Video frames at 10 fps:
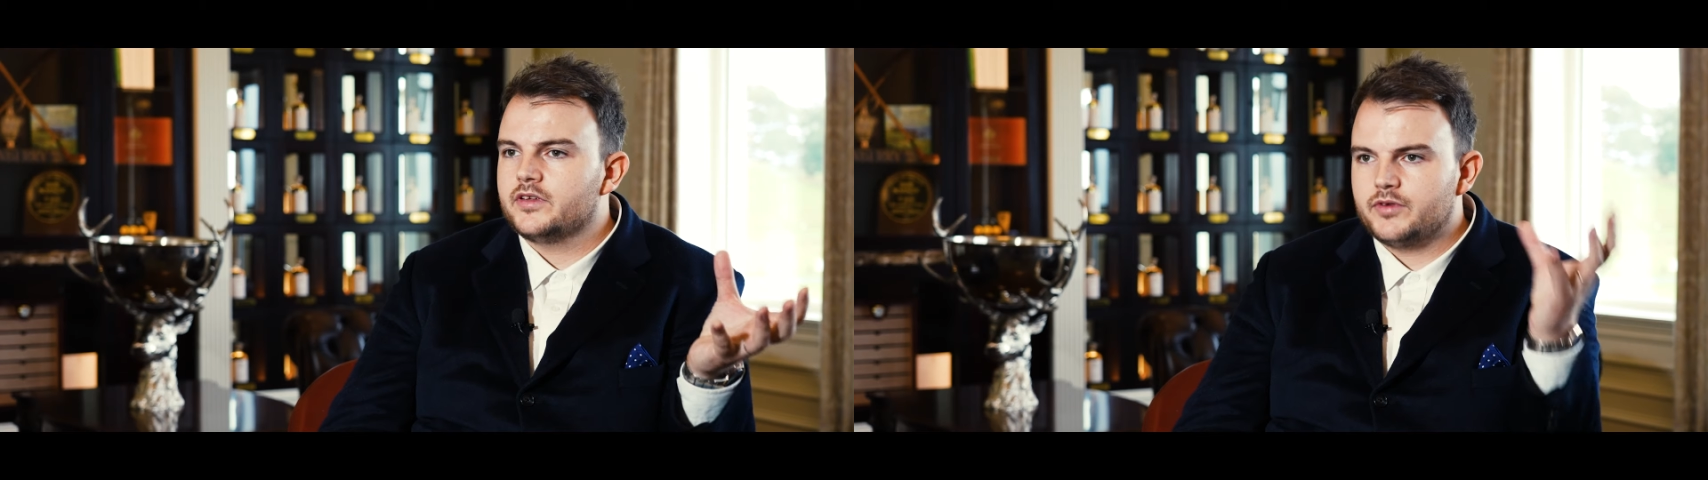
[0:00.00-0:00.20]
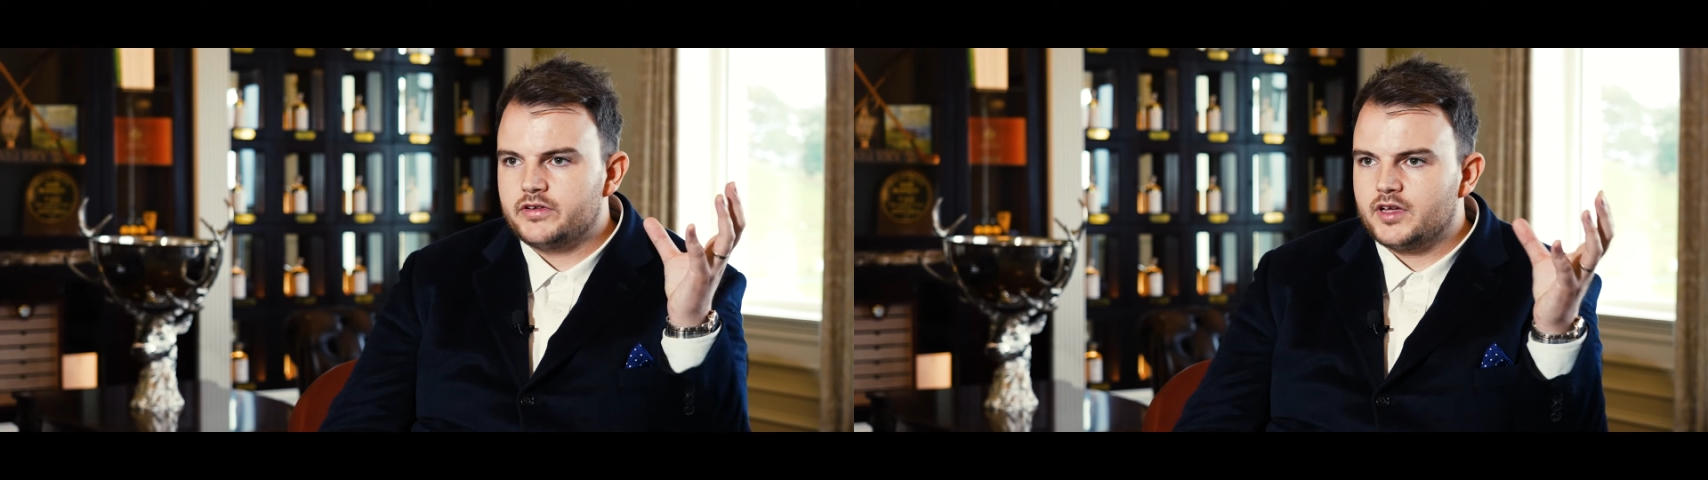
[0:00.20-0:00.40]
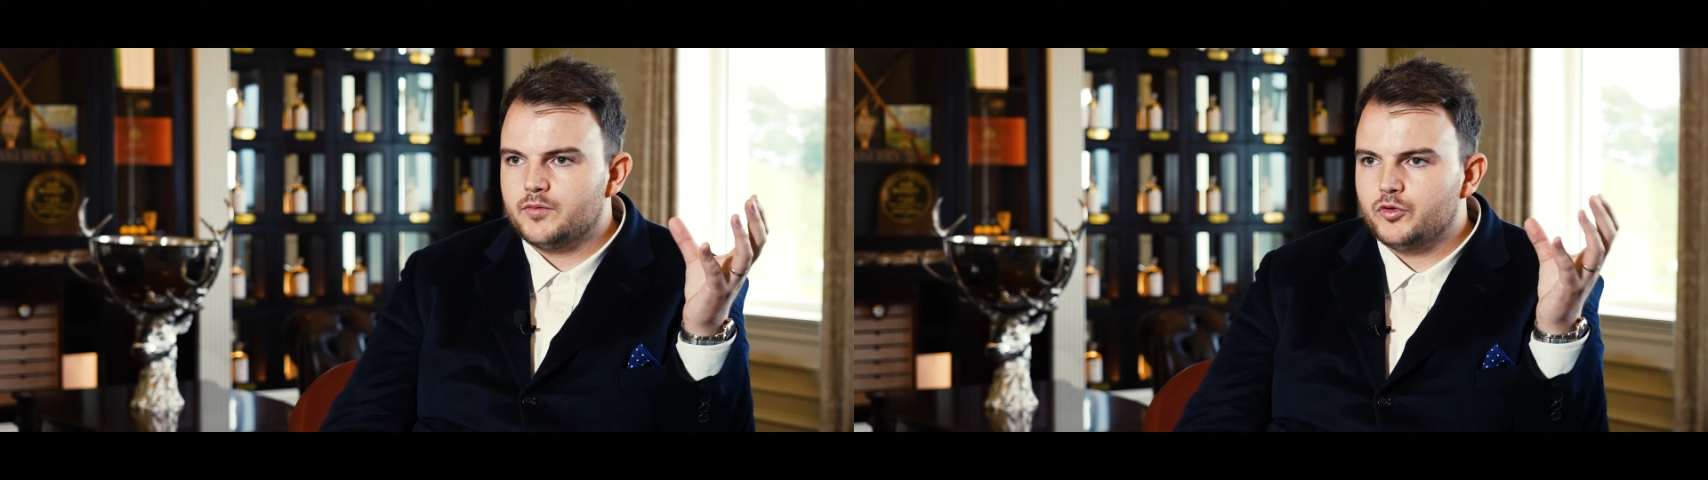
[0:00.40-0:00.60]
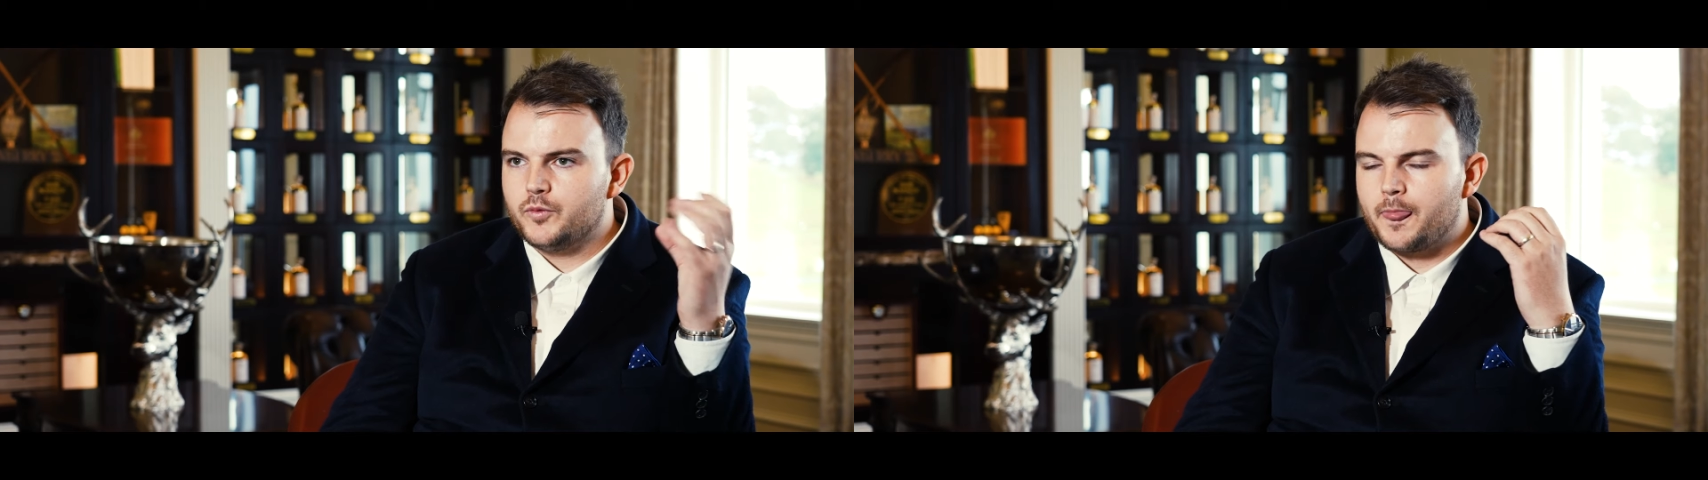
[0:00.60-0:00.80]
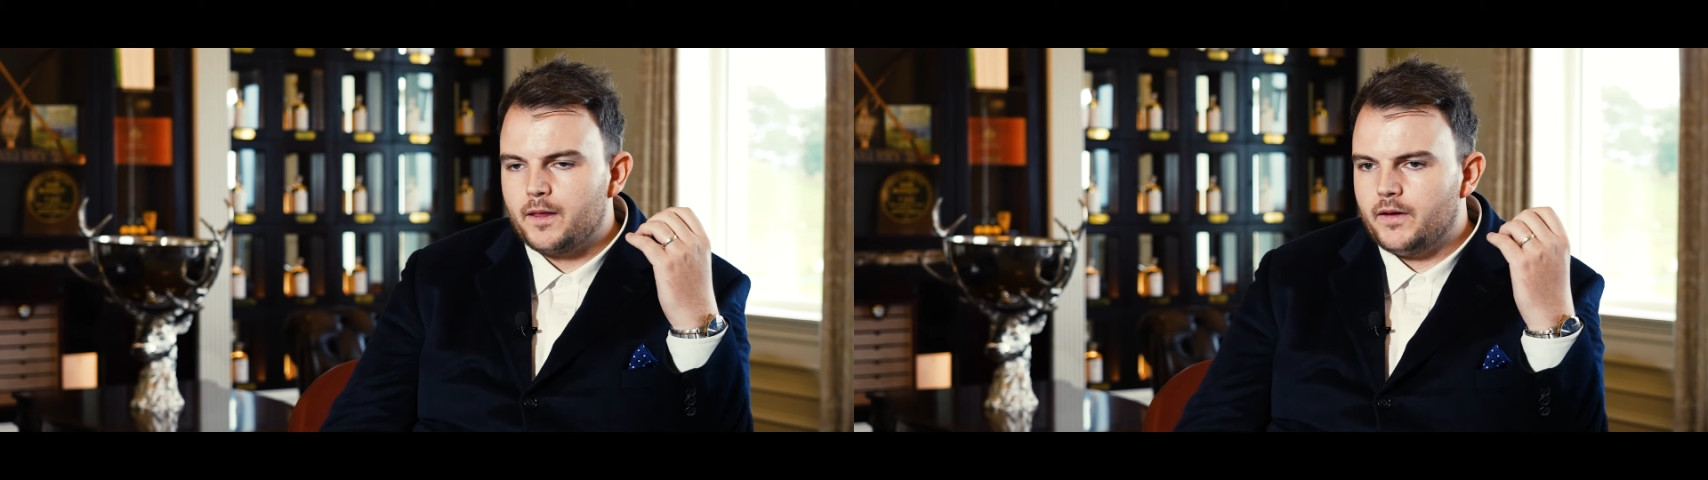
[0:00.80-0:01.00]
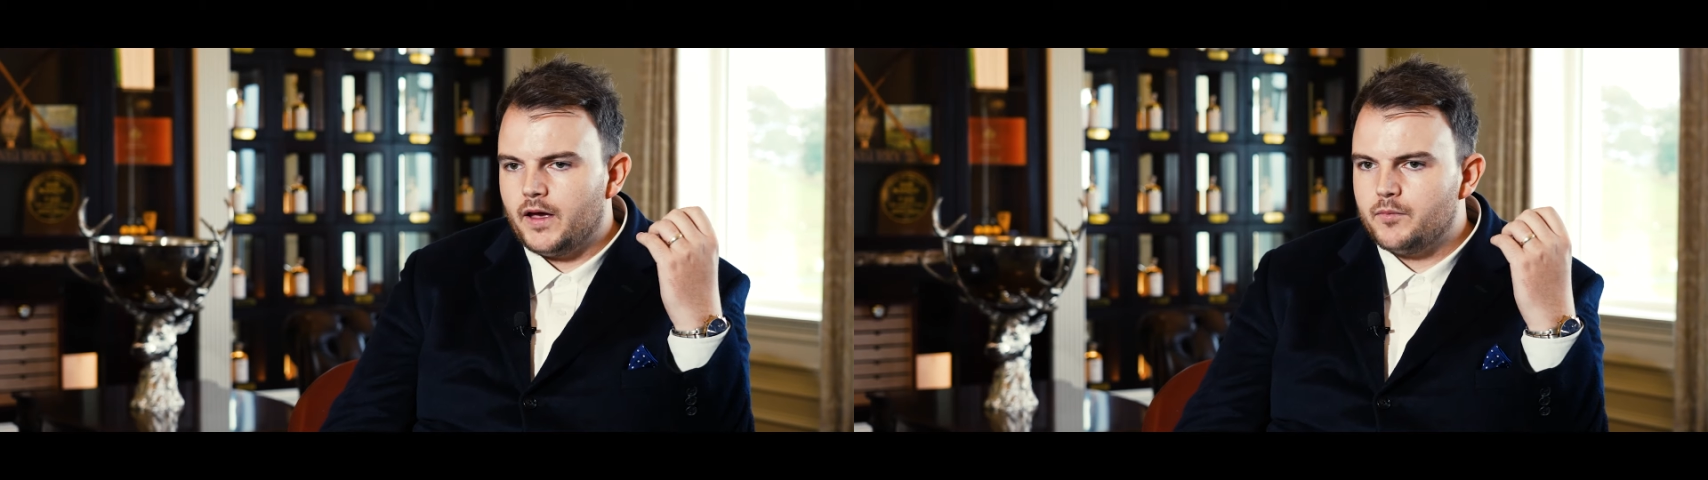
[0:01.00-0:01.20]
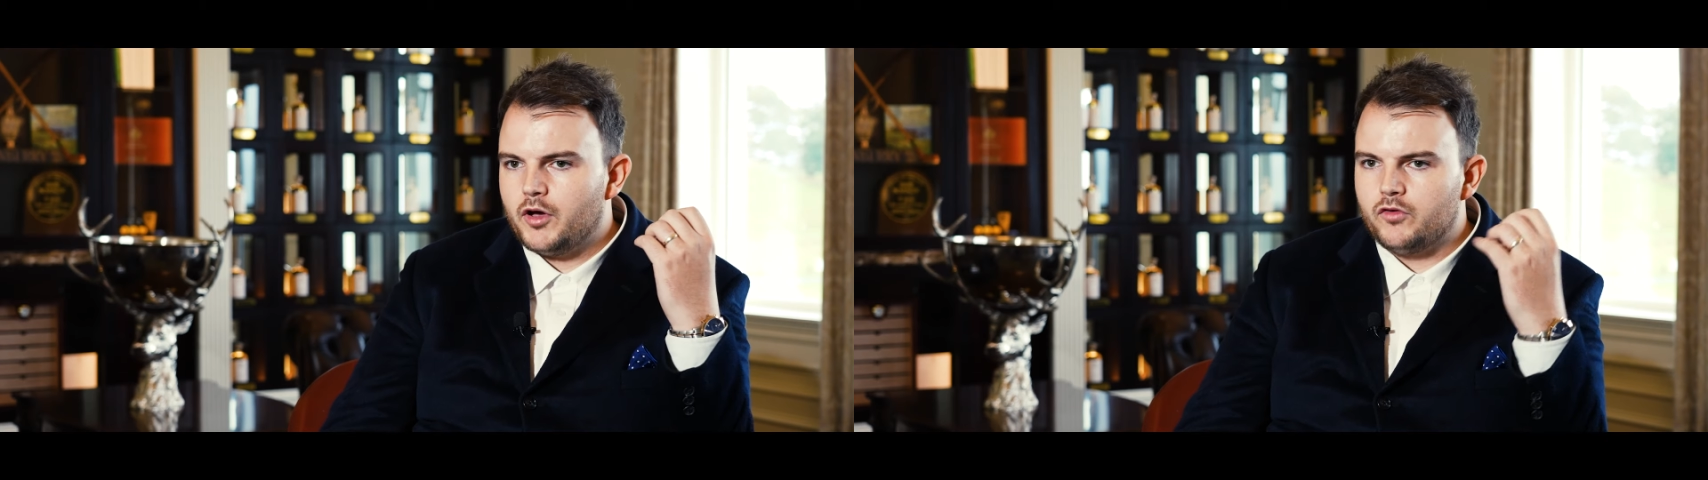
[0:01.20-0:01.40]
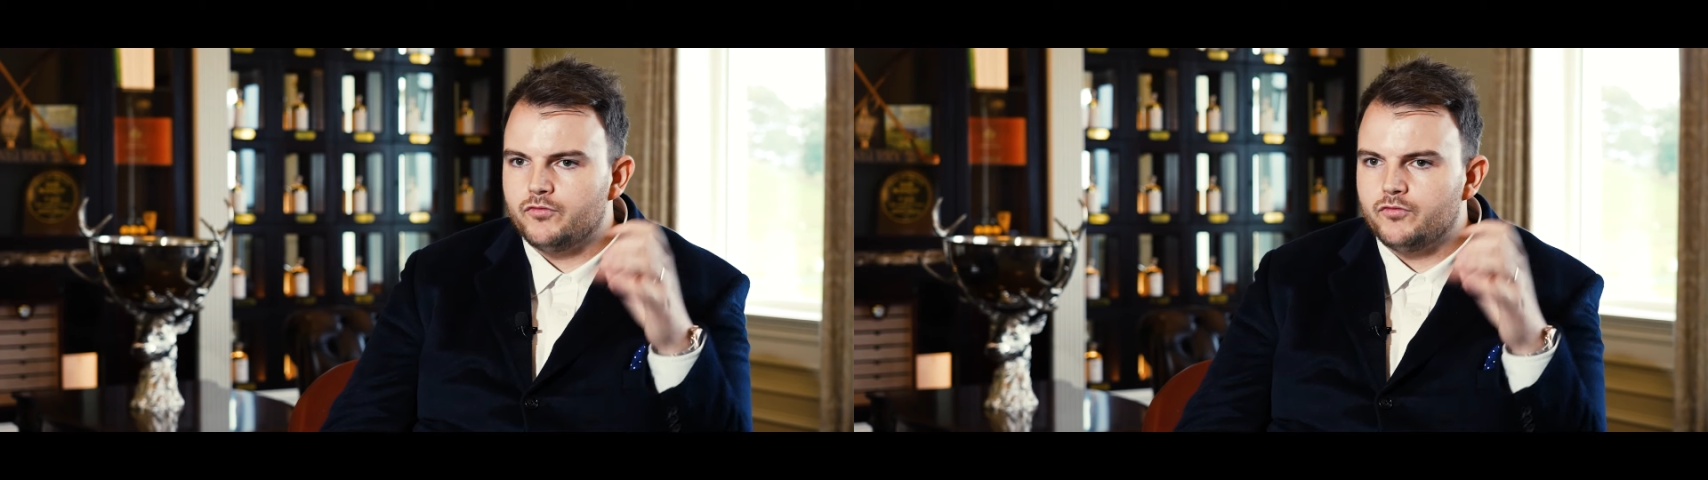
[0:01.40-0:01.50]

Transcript: for example, how